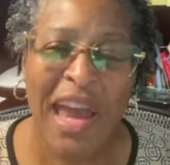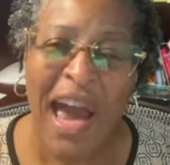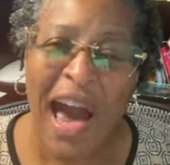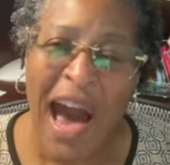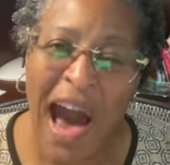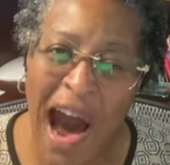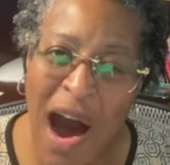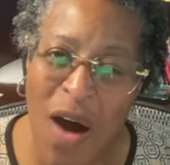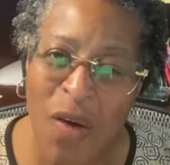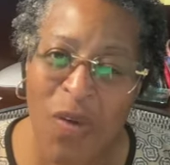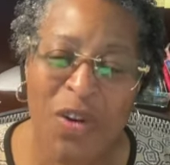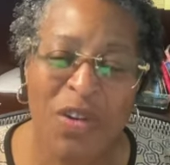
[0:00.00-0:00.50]

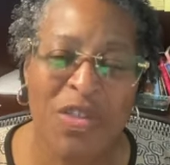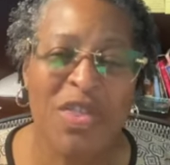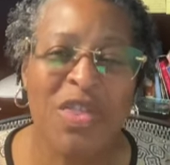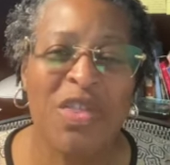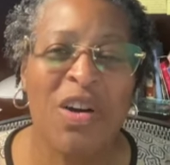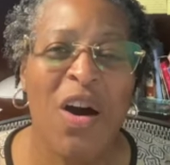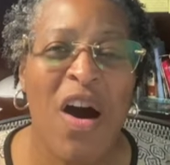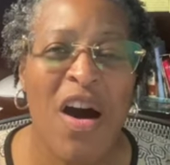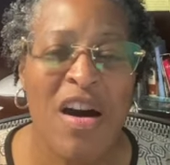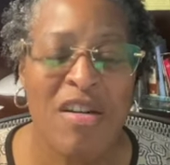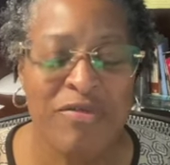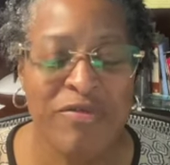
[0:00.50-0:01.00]
Our
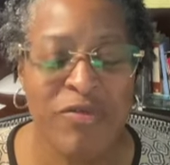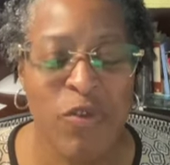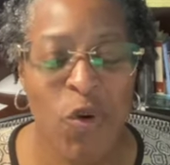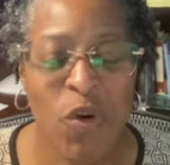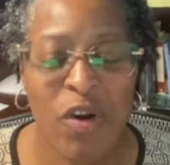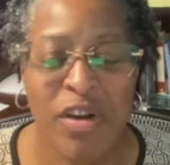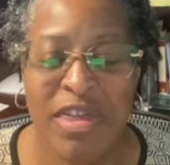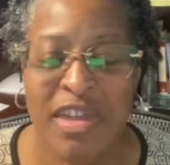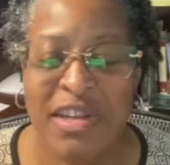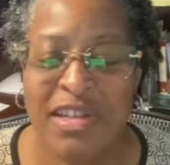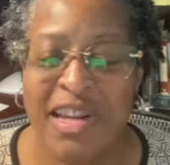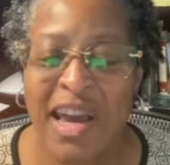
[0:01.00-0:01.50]
thought
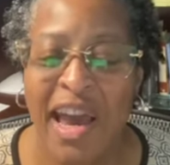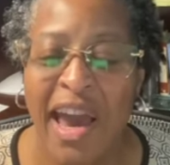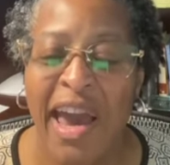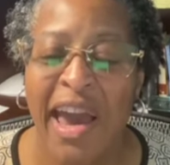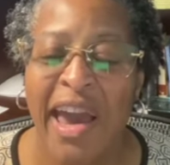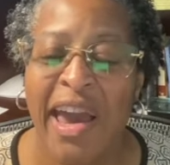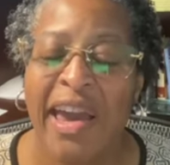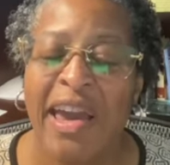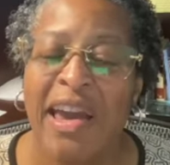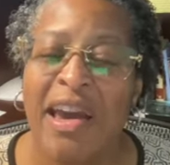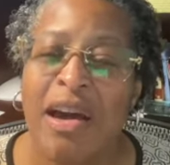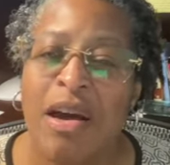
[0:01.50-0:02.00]
for the
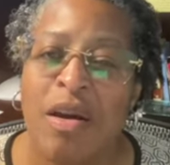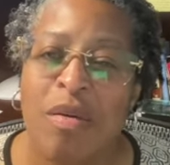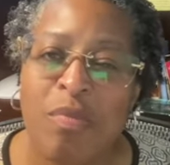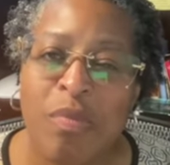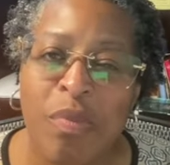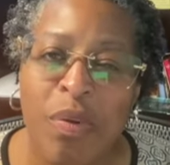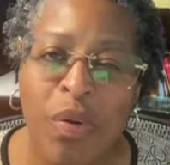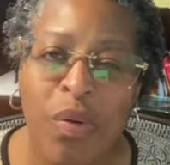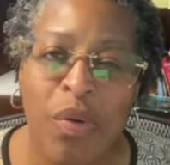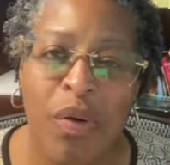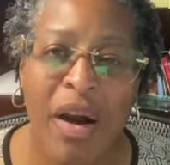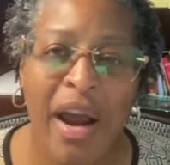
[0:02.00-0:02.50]
day,
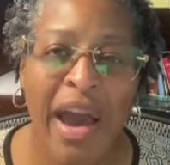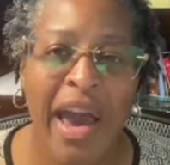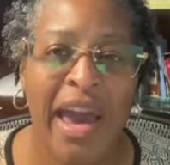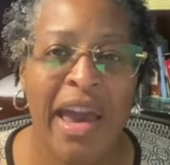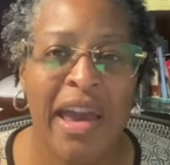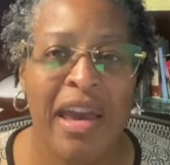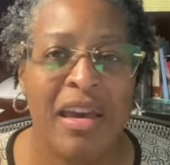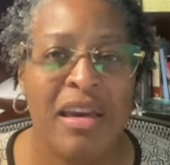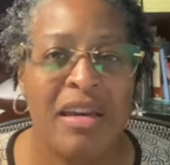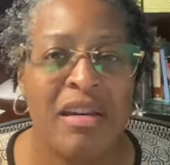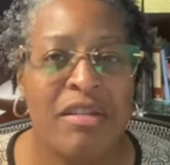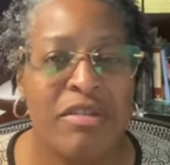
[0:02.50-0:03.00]

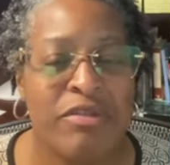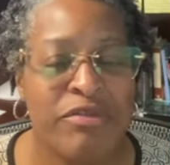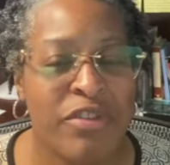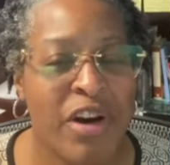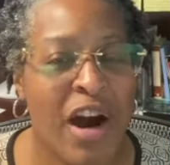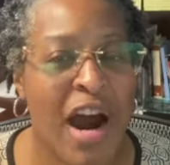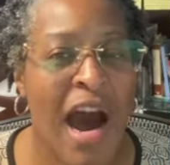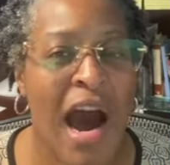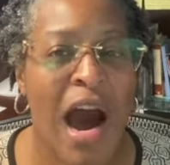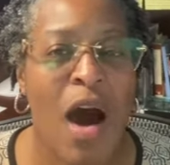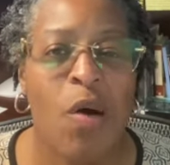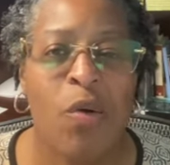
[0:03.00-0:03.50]
pray
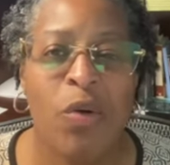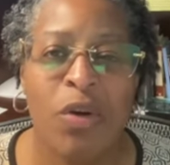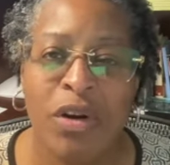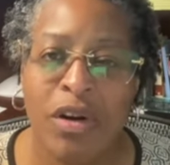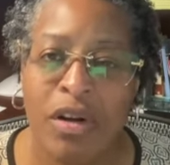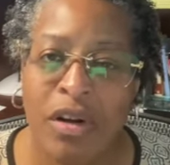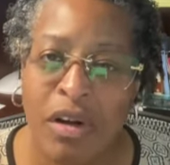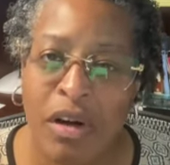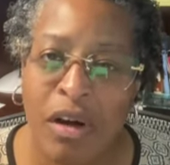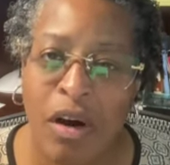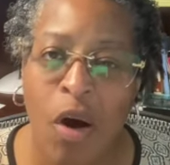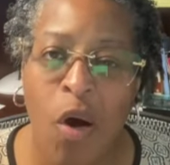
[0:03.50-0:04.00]
for
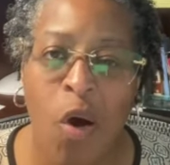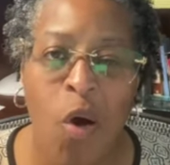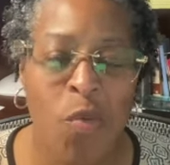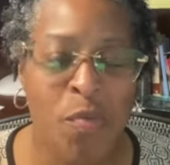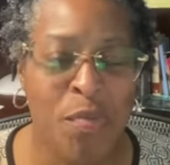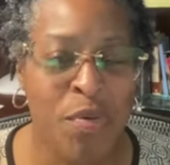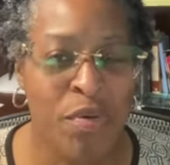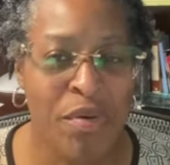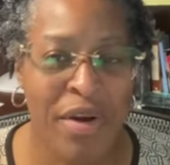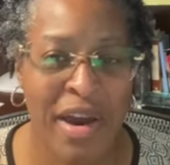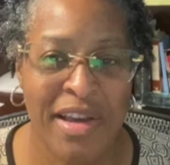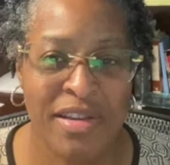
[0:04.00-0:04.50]
our
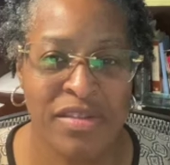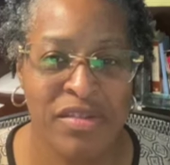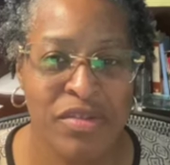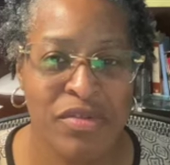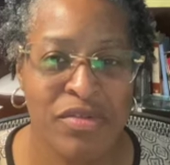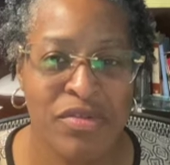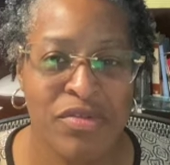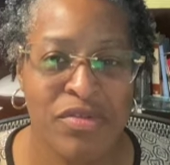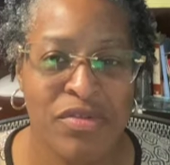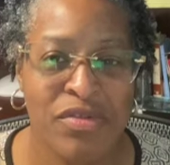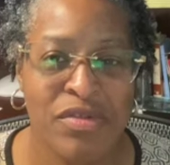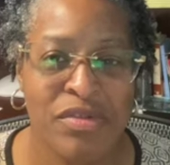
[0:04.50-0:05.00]

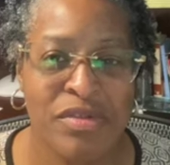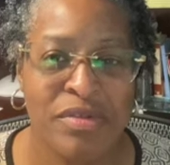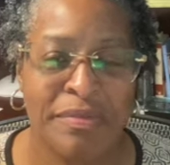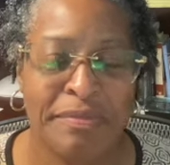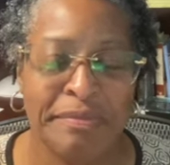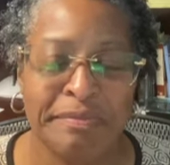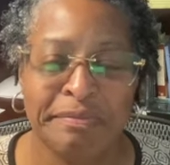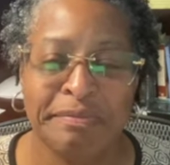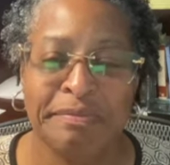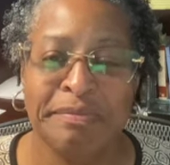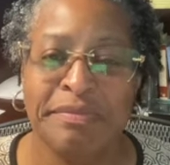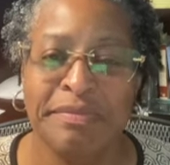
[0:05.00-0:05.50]
oppressors.
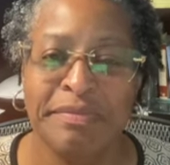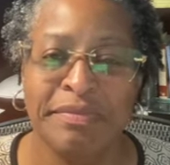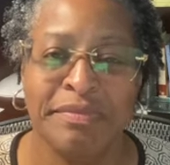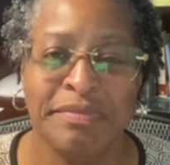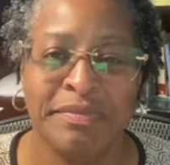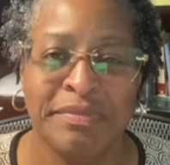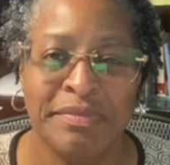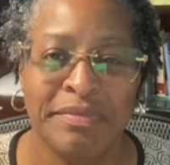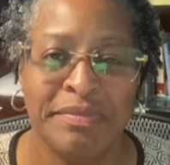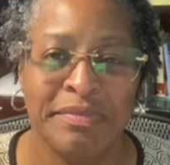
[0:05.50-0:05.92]
Mm.